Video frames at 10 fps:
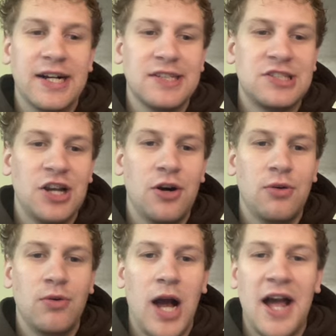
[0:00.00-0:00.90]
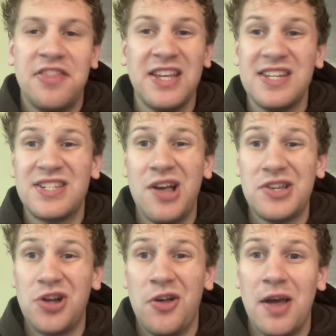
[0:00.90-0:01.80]
So I think he still
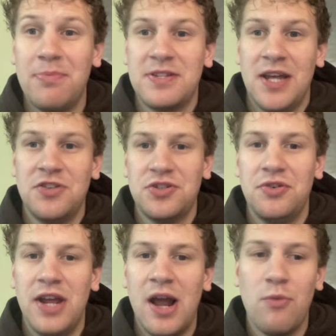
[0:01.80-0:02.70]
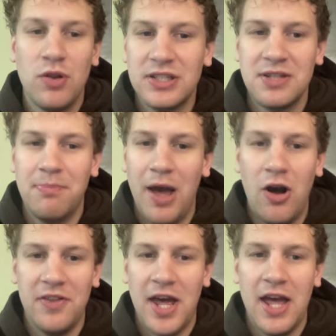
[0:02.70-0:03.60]
has all that potential, and I'm willing to bet
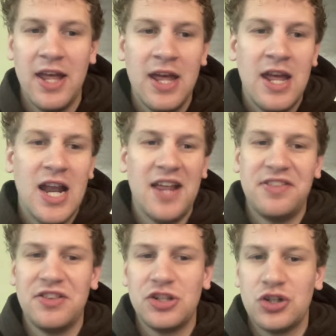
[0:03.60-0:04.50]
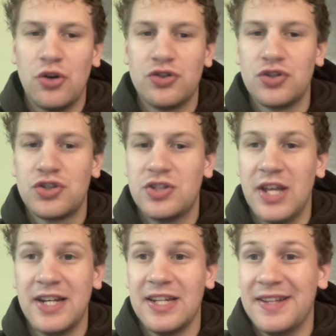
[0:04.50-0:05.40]
on that. And I think the Chargers
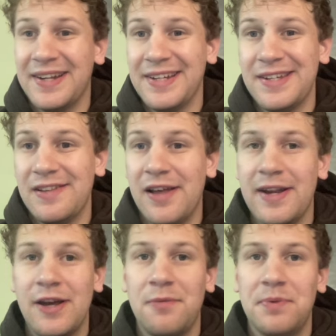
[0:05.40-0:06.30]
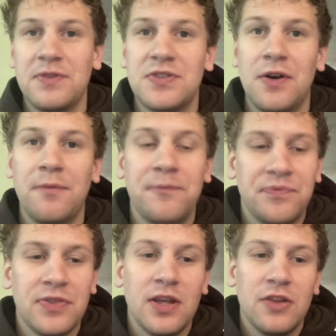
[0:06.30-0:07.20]
they need D line help, and so
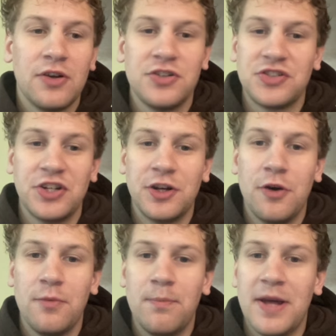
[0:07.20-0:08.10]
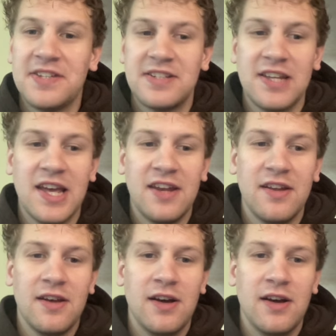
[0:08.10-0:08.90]
they're just gonna go best D end